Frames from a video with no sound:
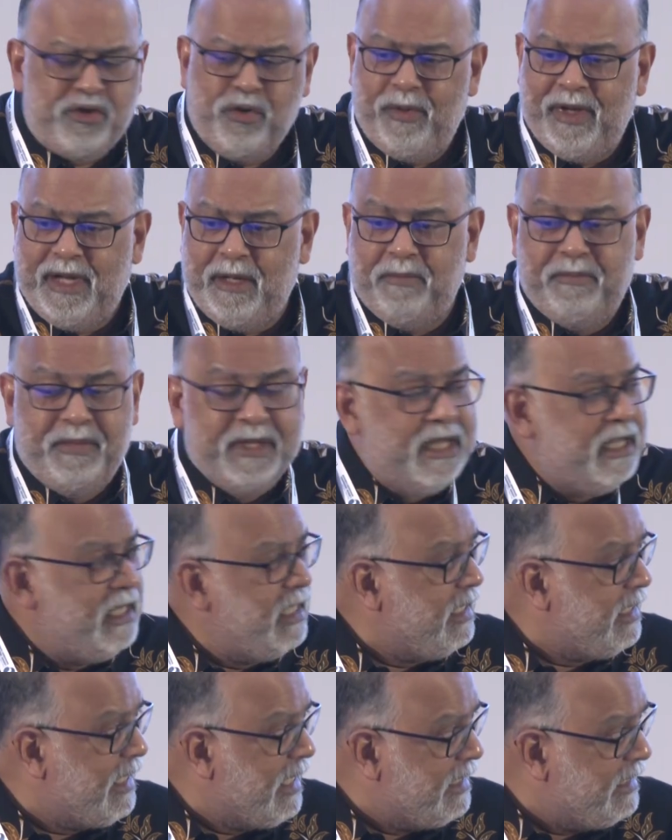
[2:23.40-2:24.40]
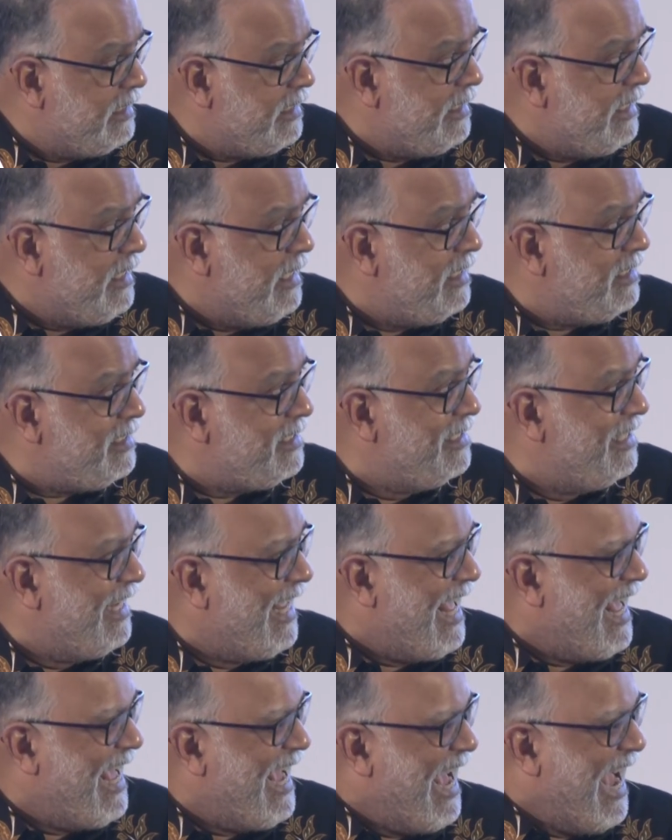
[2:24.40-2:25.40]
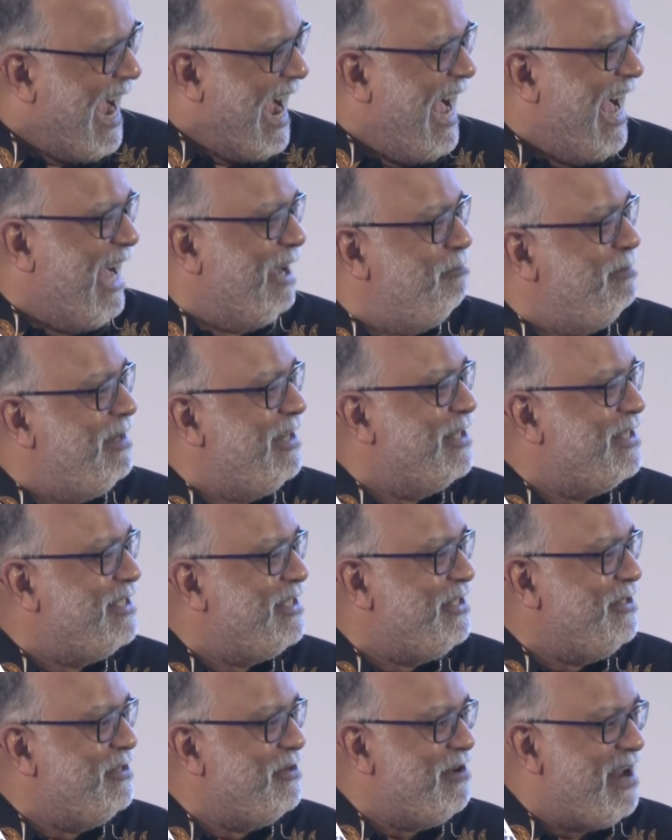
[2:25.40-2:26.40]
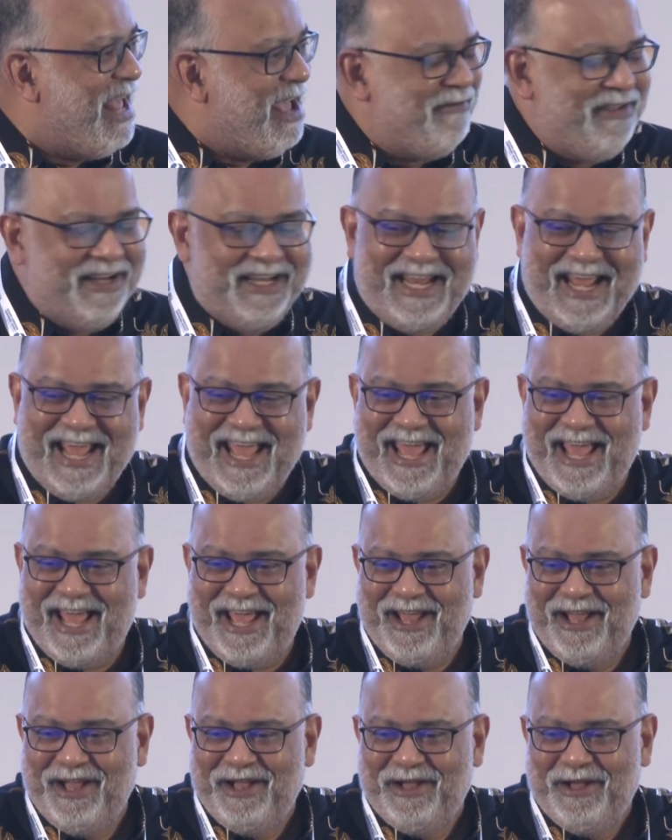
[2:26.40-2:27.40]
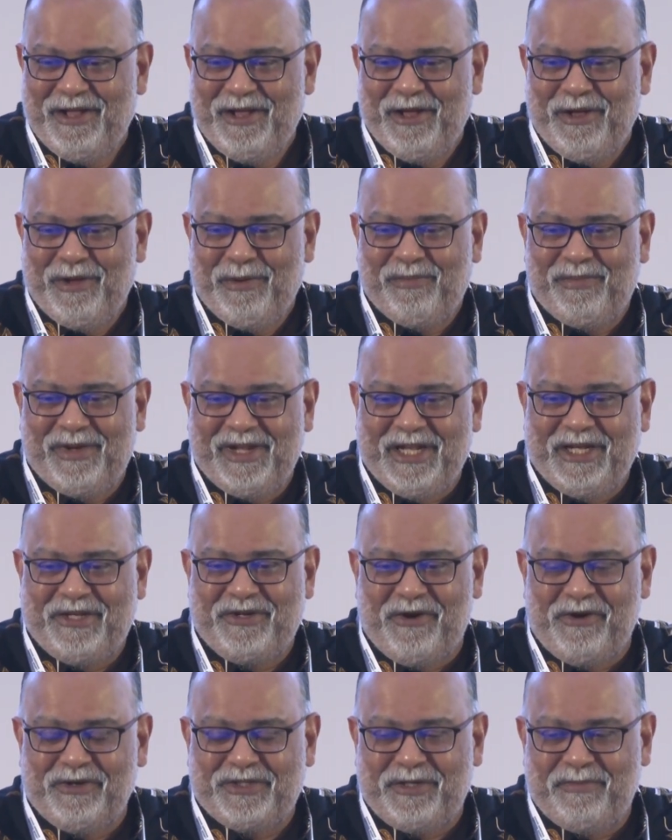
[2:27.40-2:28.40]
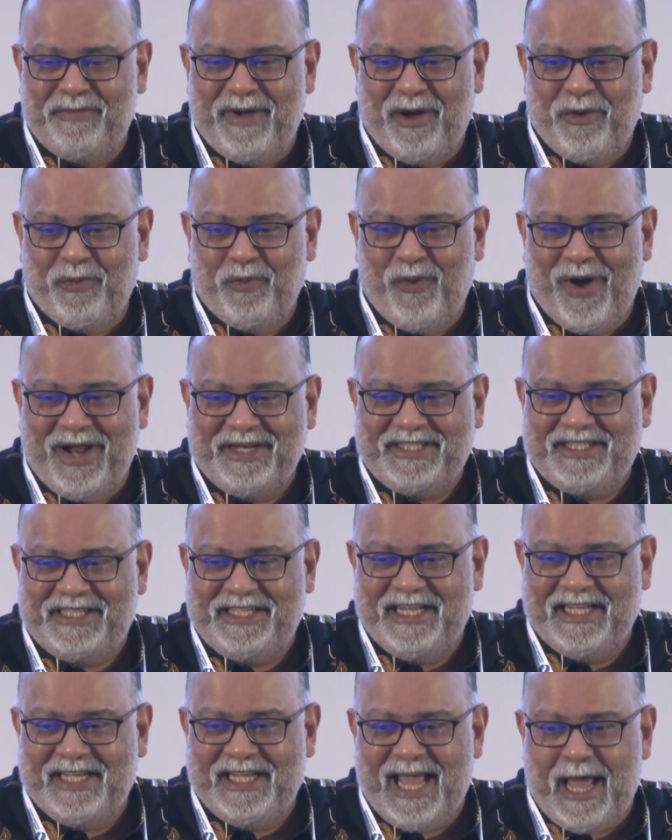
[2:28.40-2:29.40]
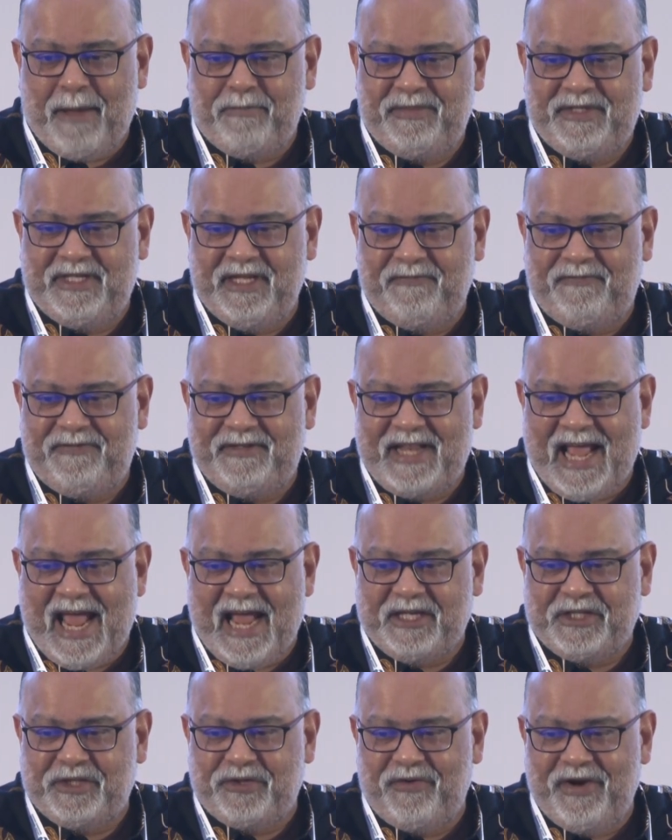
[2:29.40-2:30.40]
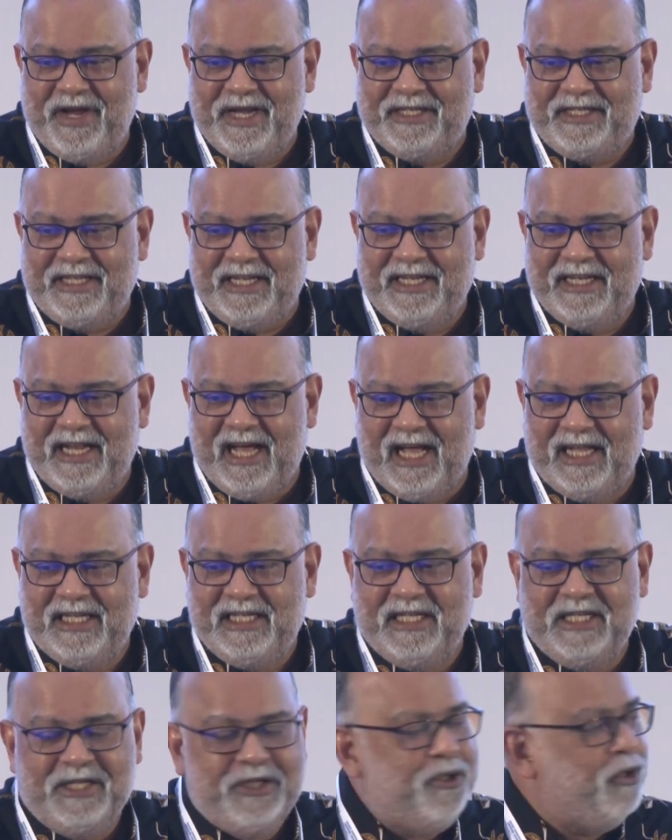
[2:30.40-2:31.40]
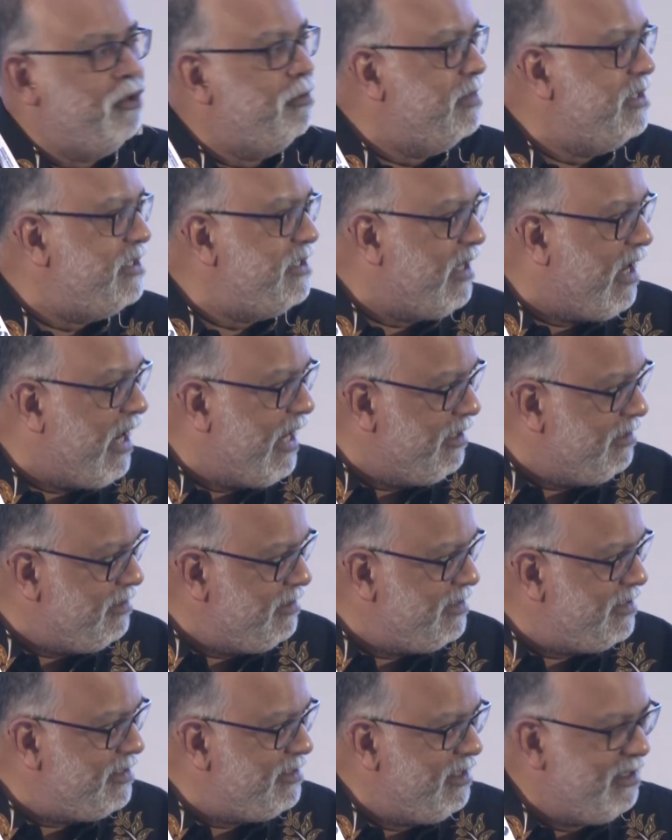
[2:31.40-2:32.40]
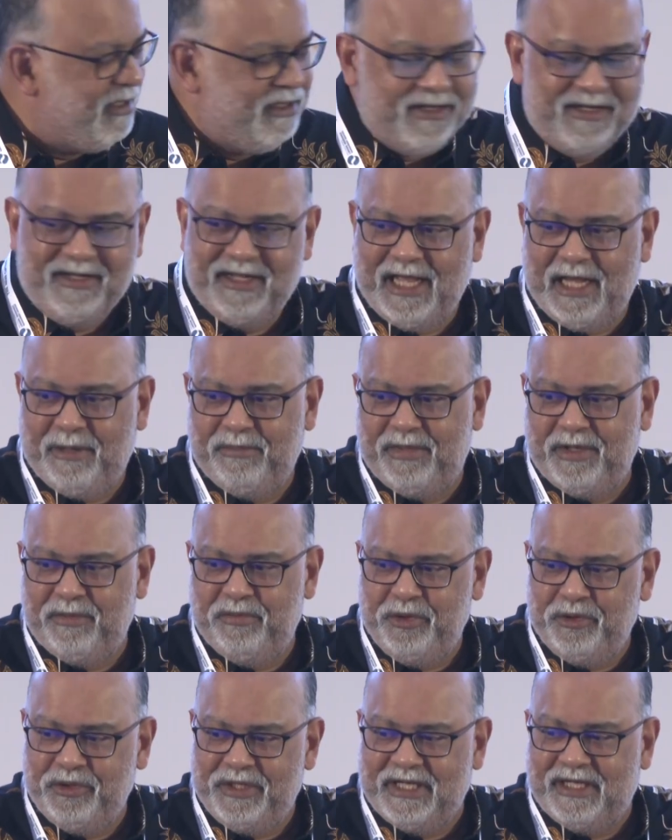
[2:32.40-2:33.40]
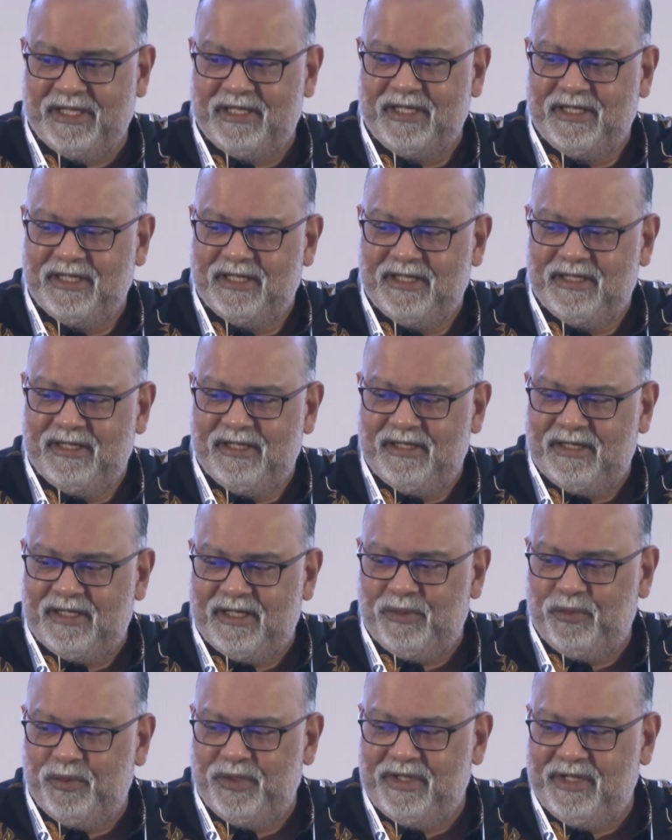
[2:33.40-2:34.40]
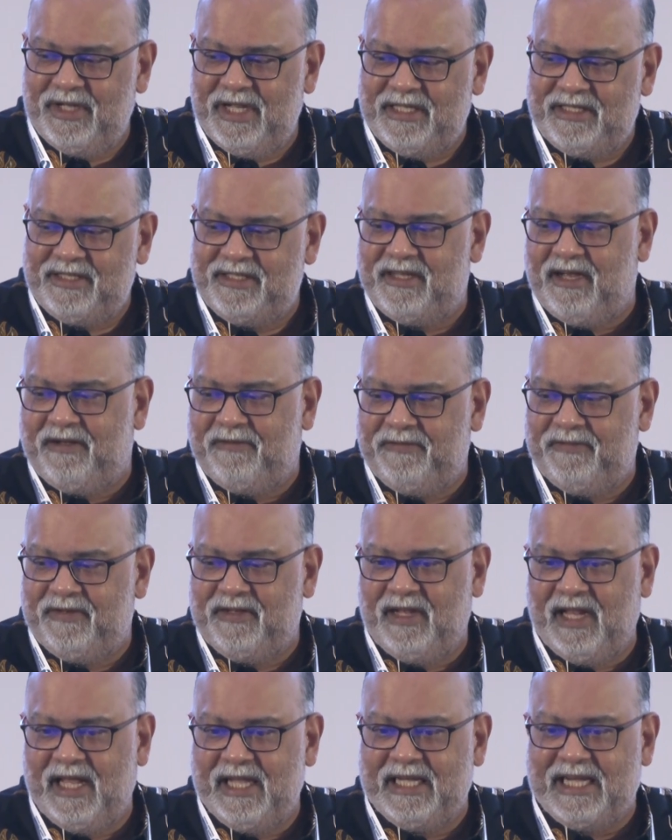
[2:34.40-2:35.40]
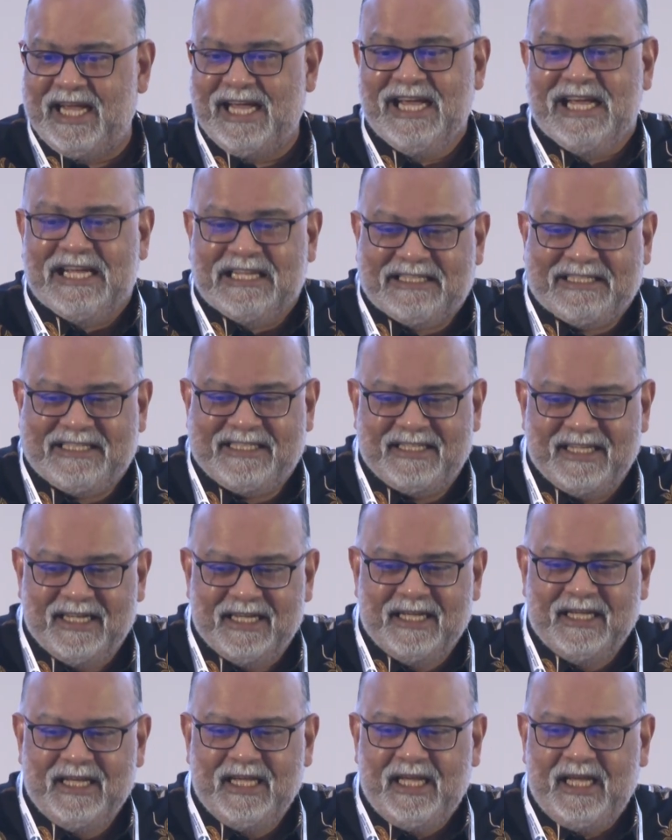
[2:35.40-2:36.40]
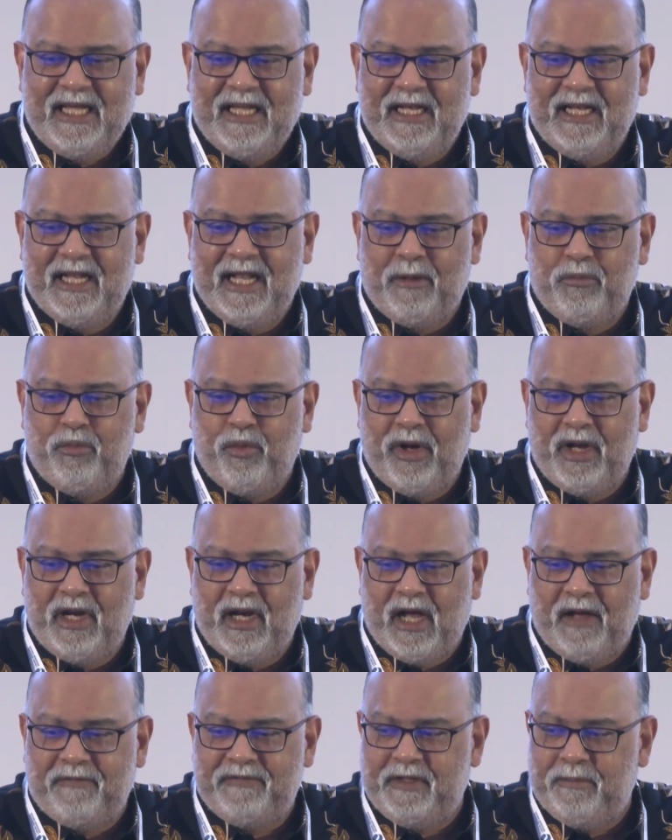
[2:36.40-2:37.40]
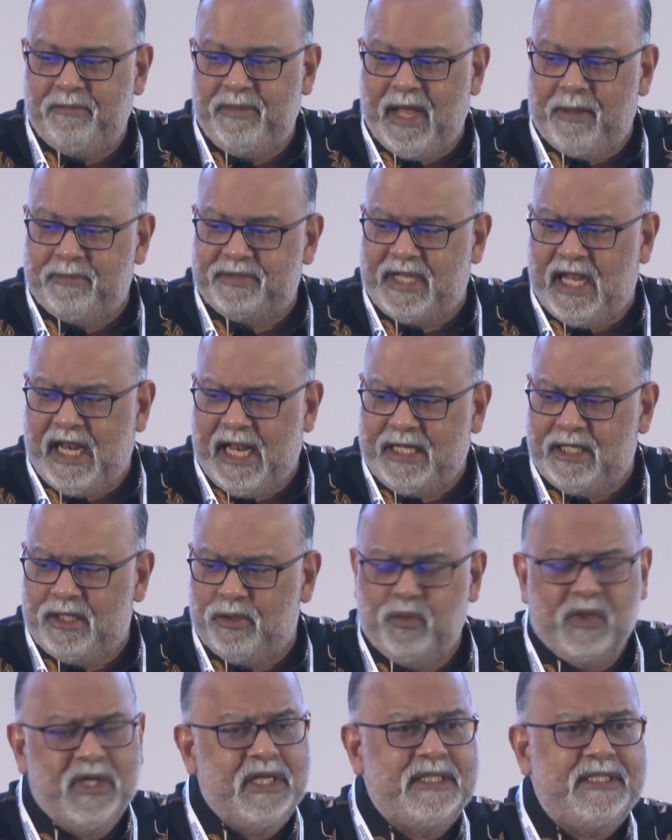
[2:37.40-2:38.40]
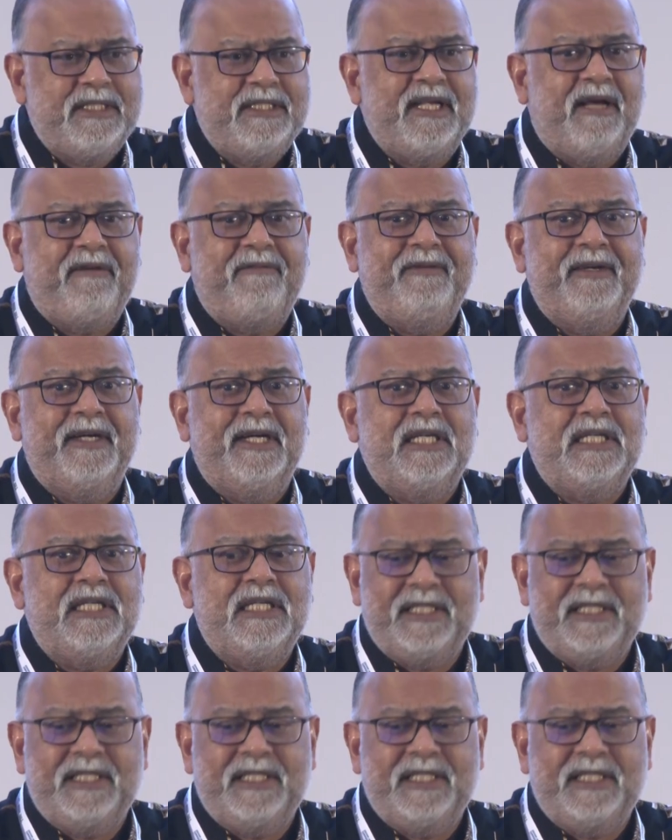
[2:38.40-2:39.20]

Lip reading: sure whether Bernard can see it because you don't have it there. But it talks about what's the captive tax rate in other domiciles, like Bermuda, and will they suffer like us in Labuan after BEPS? I like the word suffer.